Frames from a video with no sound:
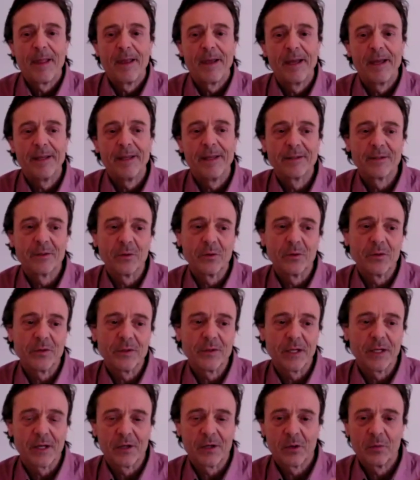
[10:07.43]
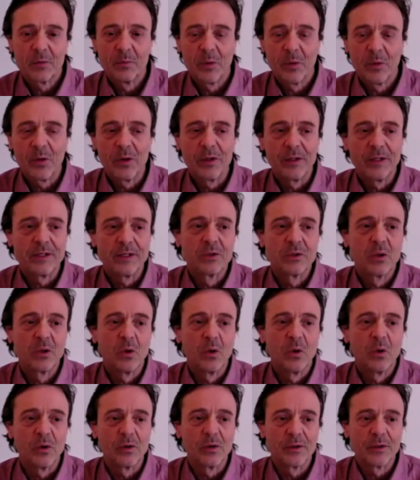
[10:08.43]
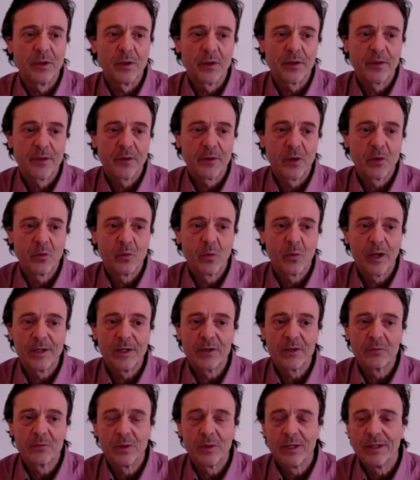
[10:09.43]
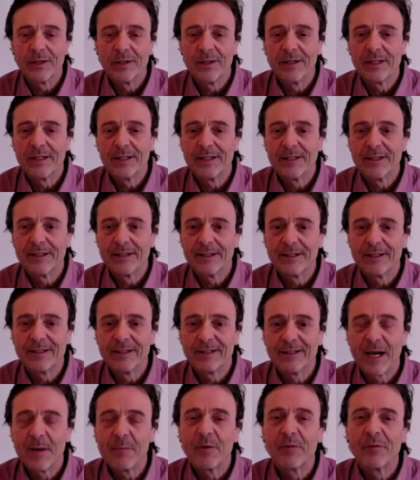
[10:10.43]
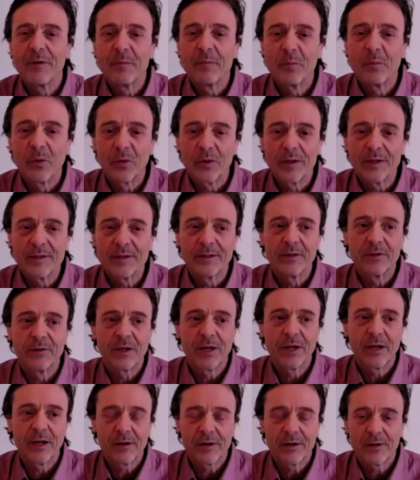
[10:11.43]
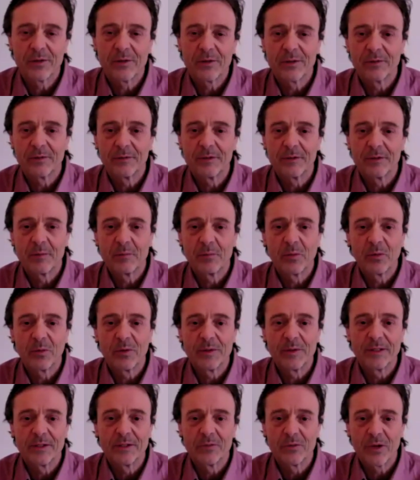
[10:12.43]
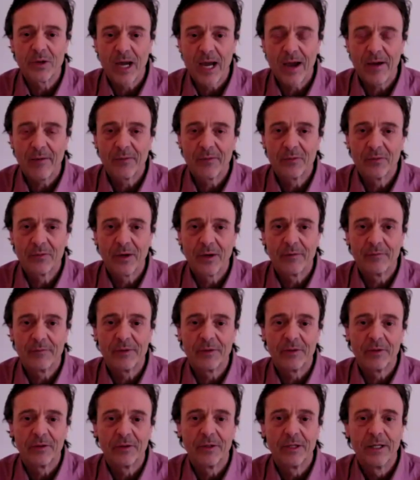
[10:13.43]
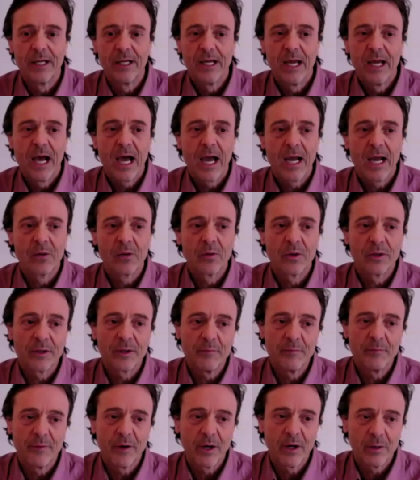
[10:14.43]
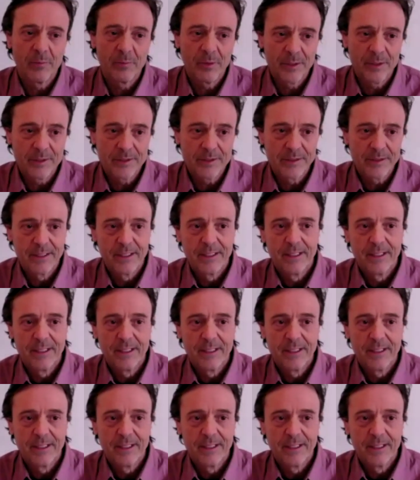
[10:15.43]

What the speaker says: And so the second component is goals. The third one is really the type of employees and the characters of the employees that you have to have in a high growth environment.